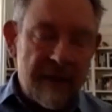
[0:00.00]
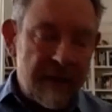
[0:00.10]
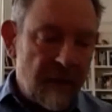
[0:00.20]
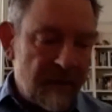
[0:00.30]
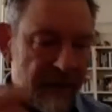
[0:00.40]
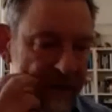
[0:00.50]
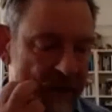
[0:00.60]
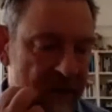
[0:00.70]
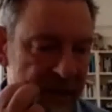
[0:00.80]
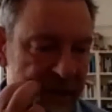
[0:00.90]
and conflicts
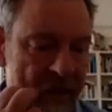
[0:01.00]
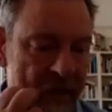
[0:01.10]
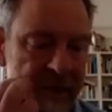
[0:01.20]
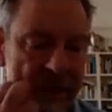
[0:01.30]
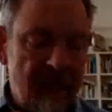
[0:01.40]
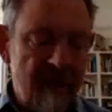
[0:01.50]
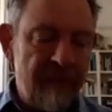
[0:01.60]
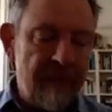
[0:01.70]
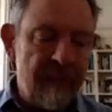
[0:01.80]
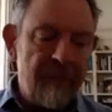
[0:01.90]
and tensions,
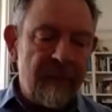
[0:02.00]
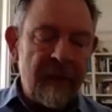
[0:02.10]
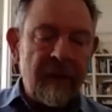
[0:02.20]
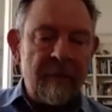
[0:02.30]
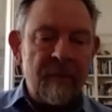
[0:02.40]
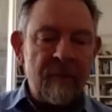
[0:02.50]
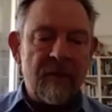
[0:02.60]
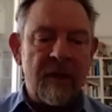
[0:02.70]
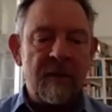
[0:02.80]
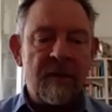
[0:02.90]
but I'm also
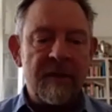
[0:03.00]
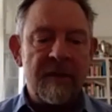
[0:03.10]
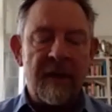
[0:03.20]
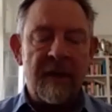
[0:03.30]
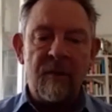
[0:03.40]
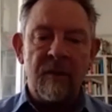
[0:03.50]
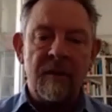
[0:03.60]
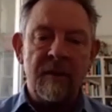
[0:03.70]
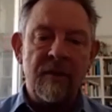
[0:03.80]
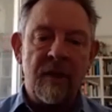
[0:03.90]
trying to understand what
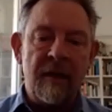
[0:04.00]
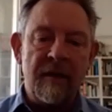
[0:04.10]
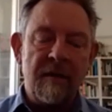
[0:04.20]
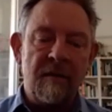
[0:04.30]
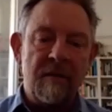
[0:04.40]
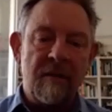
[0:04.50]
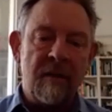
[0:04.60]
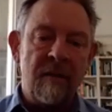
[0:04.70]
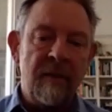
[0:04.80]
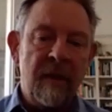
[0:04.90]
China's
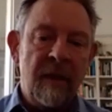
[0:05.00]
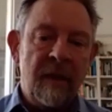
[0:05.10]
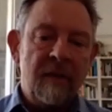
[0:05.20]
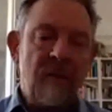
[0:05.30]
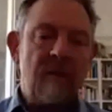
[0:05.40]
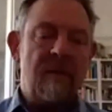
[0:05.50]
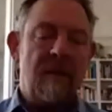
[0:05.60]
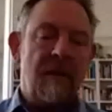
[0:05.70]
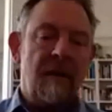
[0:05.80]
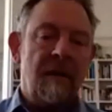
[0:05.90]
long-term goals
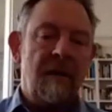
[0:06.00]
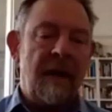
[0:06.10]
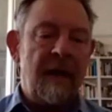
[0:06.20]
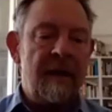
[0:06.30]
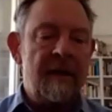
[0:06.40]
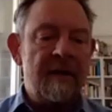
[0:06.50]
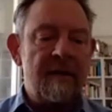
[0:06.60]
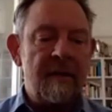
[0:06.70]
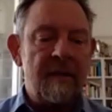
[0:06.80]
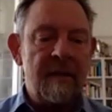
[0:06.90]
are. And
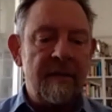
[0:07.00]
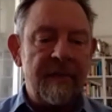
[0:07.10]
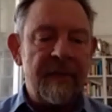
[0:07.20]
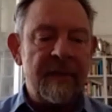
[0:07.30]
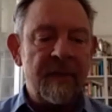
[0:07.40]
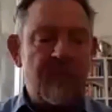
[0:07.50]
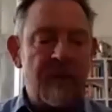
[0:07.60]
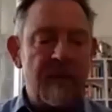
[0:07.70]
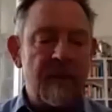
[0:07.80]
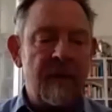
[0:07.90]
this
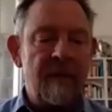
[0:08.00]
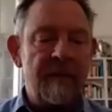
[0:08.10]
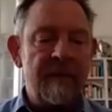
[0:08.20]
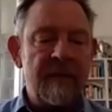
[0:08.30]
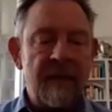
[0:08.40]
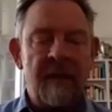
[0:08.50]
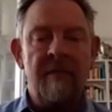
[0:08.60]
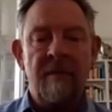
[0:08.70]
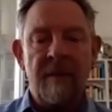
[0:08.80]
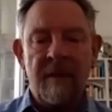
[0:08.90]
word,
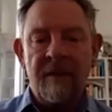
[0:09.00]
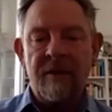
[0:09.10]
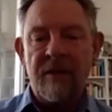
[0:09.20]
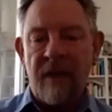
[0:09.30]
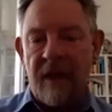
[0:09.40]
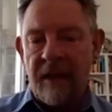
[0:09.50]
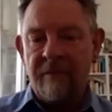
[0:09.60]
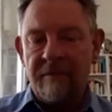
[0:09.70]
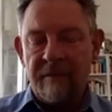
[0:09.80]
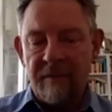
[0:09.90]
Tian Xia,
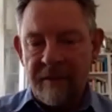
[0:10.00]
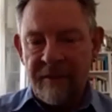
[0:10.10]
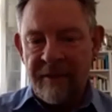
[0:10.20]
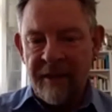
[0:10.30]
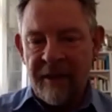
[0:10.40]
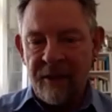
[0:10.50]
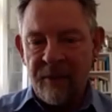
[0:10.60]
is that how you